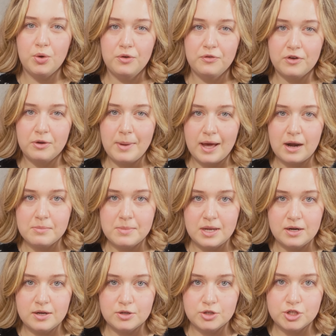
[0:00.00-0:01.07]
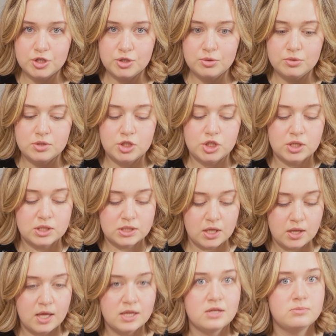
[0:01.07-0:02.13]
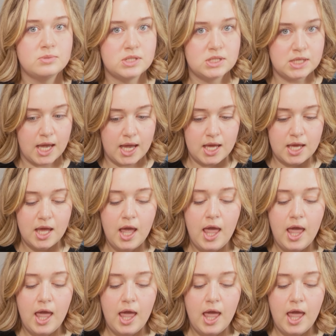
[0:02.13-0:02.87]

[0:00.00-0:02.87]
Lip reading: for about a minute or two, just to let them set